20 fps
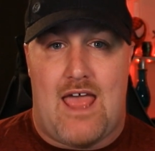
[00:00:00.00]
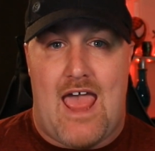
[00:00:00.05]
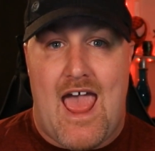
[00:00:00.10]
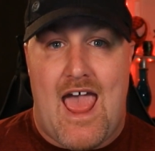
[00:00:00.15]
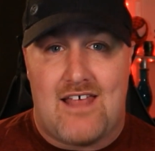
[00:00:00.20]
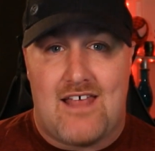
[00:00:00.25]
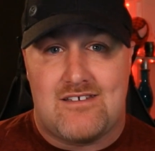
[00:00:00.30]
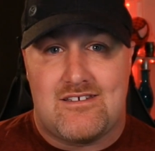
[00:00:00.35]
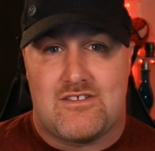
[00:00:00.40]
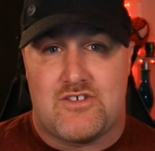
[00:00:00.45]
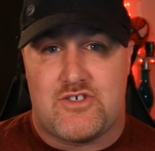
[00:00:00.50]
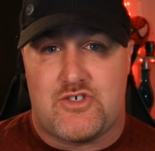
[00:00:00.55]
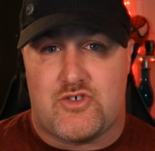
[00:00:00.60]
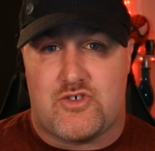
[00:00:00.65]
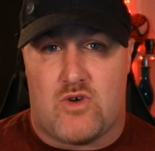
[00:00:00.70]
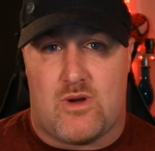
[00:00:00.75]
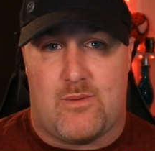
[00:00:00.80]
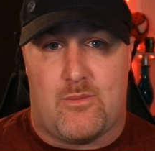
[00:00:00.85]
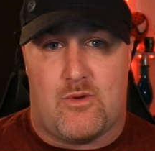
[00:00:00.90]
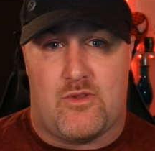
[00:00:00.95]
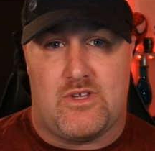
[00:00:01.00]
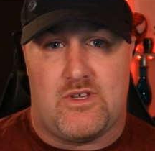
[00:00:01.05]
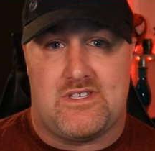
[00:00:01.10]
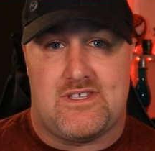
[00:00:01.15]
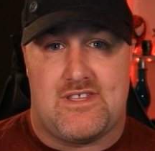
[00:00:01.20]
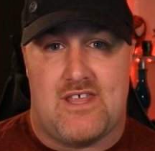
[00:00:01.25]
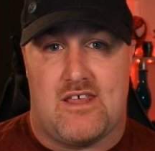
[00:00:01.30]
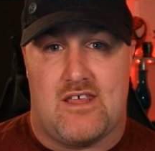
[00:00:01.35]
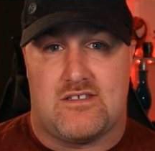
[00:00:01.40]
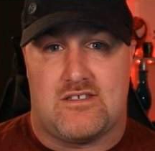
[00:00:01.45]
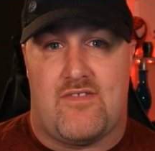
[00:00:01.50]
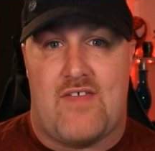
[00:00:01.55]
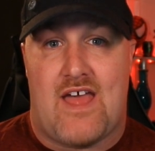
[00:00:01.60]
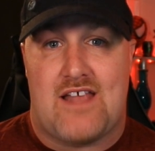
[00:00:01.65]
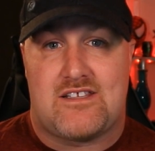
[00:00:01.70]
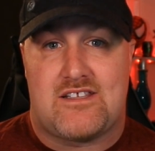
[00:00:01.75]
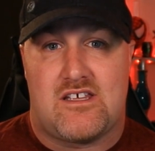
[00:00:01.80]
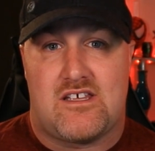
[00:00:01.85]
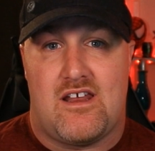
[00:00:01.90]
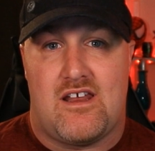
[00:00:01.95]
Ask the streamer these things, and
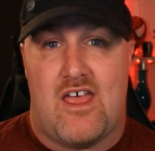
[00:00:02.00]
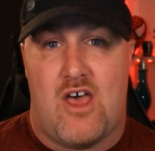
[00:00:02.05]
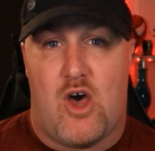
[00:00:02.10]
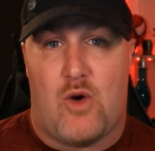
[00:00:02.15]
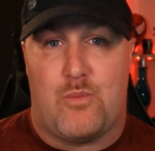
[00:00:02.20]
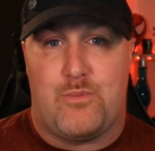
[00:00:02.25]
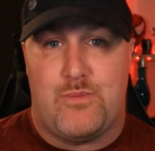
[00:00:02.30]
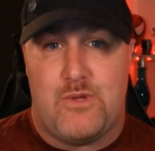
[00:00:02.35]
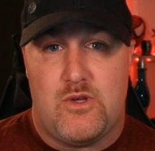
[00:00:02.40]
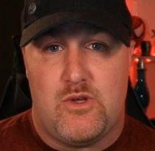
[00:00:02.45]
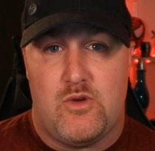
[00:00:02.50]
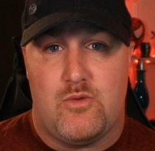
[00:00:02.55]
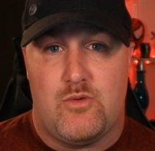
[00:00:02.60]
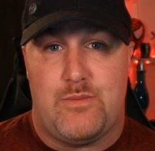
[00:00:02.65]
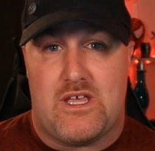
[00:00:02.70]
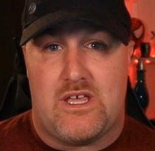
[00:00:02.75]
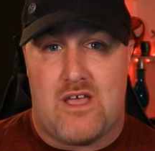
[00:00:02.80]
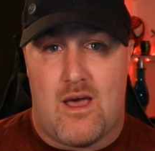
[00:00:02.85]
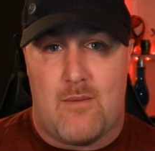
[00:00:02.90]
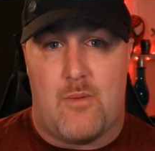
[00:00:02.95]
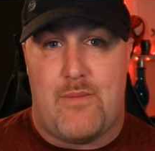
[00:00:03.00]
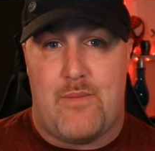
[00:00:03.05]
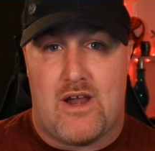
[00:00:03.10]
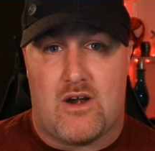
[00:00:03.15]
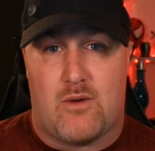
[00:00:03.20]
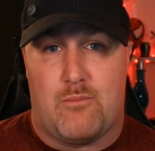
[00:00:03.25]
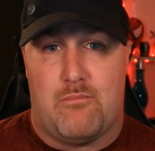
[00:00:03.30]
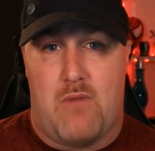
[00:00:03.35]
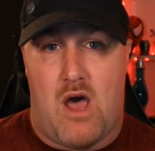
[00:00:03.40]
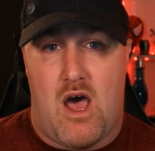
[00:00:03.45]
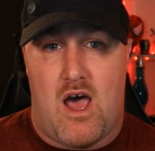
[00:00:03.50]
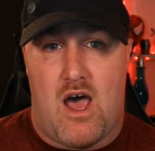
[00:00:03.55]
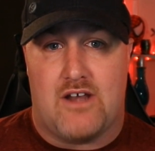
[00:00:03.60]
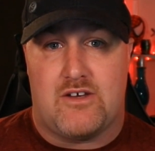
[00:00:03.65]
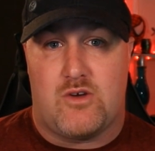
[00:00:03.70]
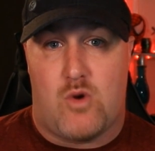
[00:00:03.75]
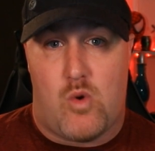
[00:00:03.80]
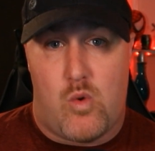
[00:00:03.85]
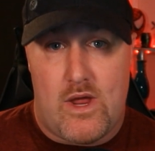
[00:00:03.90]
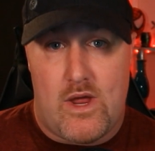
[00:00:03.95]
that's going to help you become a better mod
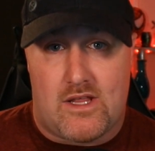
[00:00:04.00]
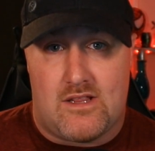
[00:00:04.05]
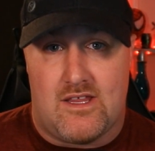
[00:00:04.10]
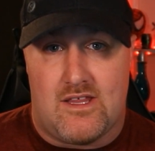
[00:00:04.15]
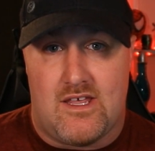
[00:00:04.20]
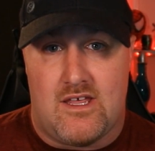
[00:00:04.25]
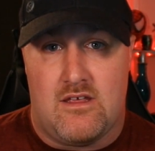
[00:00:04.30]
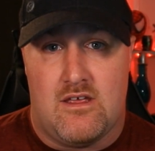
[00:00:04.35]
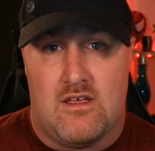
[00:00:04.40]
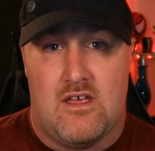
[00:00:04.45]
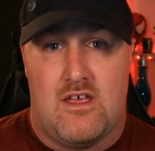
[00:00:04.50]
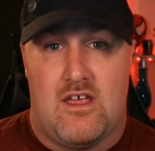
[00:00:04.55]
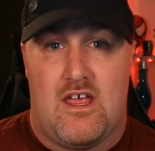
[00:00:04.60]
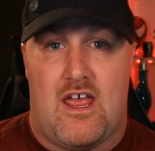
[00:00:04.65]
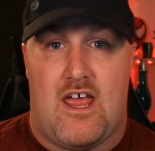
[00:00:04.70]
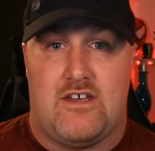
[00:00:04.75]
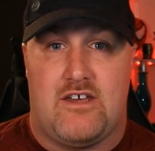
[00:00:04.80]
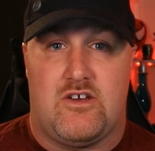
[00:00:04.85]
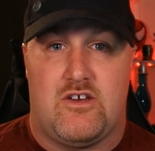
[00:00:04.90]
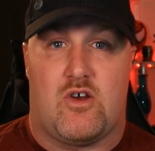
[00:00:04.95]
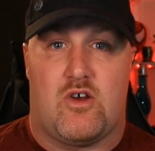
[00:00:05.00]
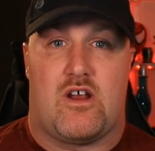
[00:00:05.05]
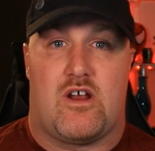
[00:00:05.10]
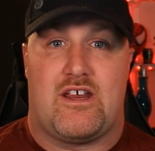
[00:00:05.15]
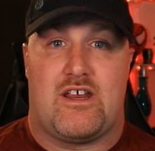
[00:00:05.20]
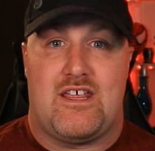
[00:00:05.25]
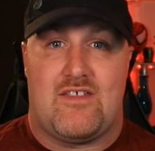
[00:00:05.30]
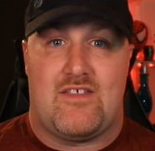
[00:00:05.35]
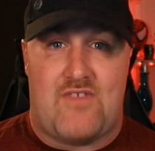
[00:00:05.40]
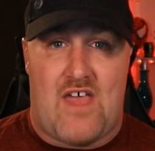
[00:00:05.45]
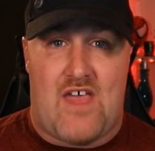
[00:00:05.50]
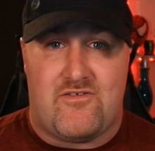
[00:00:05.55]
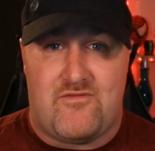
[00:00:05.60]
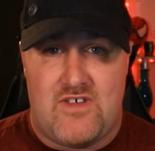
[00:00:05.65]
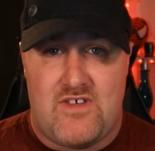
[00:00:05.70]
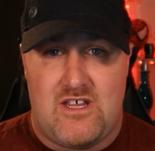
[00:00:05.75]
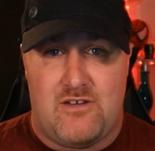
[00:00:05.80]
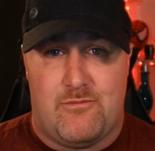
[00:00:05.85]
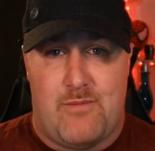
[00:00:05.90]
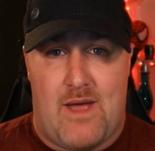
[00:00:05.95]
quickly, and you're going to get that
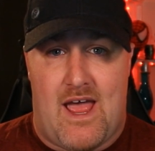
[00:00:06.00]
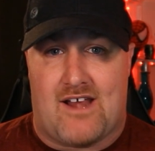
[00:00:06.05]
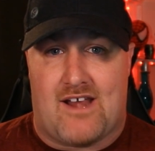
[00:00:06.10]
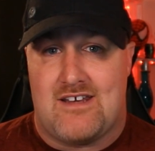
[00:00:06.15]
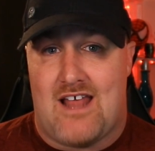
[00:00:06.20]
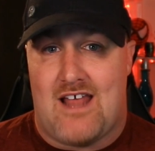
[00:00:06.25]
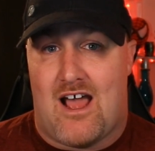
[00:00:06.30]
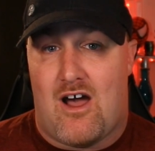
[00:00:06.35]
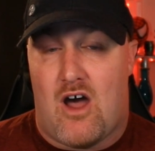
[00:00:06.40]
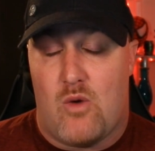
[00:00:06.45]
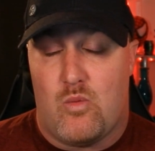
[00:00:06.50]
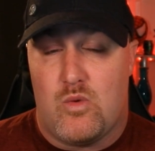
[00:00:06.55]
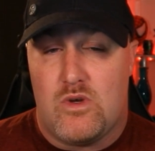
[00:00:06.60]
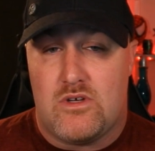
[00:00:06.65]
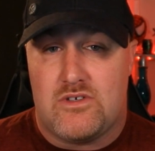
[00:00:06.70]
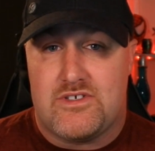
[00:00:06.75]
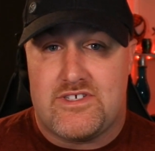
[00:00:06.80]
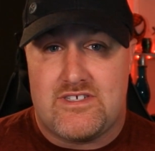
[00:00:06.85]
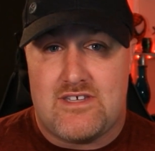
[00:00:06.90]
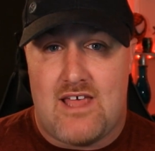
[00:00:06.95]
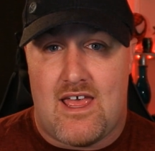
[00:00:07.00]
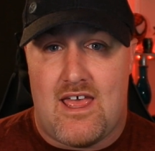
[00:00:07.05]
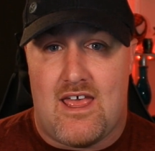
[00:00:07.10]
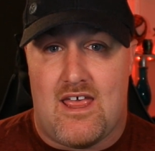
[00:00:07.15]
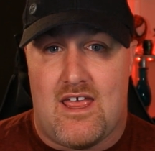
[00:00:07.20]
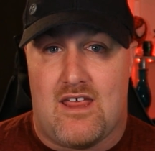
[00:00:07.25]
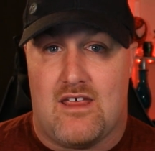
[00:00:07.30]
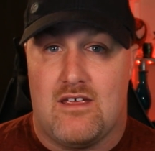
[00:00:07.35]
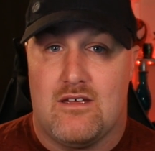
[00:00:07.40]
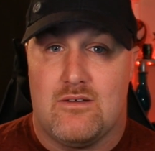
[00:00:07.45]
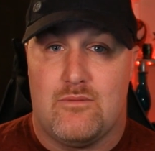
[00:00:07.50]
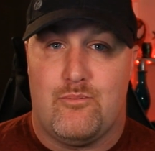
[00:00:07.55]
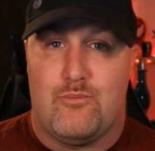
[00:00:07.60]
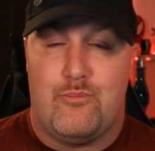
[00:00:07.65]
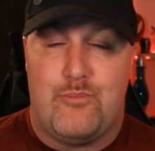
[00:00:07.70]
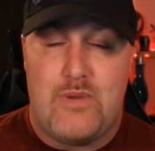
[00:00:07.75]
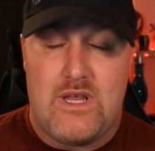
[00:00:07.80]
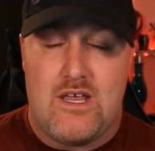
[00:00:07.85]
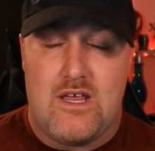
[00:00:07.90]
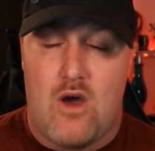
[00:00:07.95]
feedback. Now, I will say,
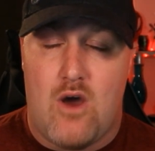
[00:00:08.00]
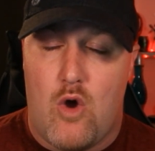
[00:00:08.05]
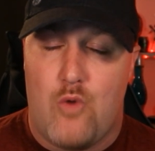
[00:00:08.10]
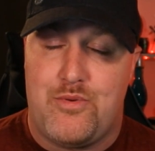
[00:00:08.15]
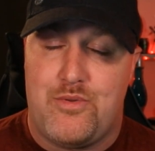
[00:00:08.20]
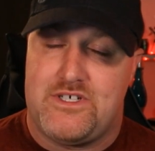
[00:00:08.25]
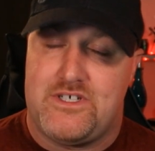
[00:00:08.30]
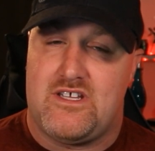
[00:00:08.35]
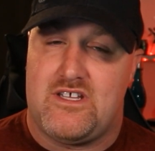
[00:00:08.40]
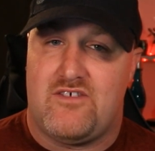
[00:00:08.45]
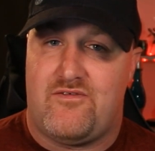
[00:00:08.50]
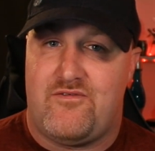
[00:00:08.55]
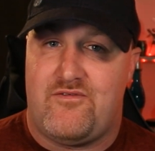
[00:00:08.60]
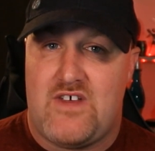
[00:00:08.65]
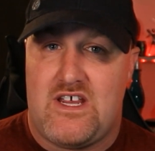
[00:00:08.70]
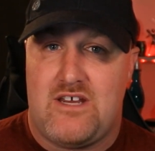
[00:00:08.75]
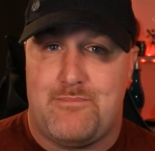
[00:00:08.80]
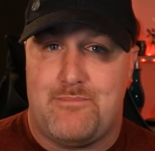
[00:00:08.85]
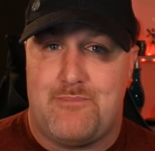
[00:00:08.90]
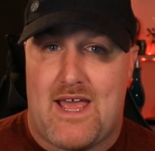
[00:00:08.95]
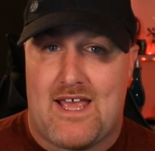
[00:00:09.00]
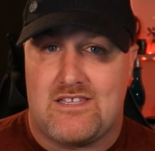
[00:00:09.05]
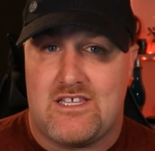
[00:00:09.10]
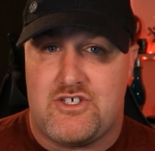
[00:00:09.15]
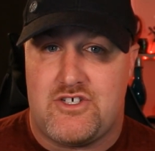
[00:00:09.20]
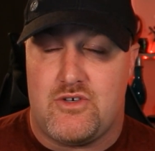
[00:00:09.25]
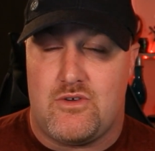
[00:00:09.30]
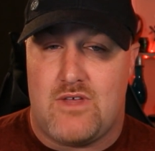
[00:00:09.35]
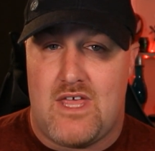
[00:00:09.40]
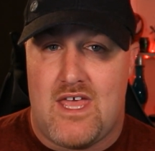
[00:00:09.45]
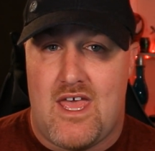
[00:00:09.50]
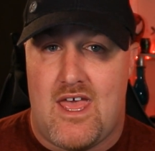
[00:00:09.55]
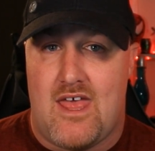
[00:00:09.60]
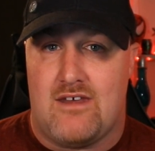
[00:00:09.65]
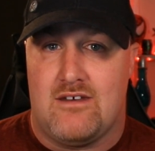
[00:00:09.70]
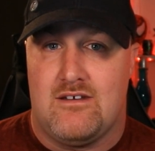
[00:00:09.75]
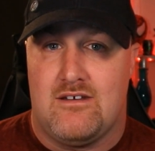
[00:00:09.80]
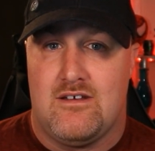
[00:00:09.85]
be open to the feedback that you get.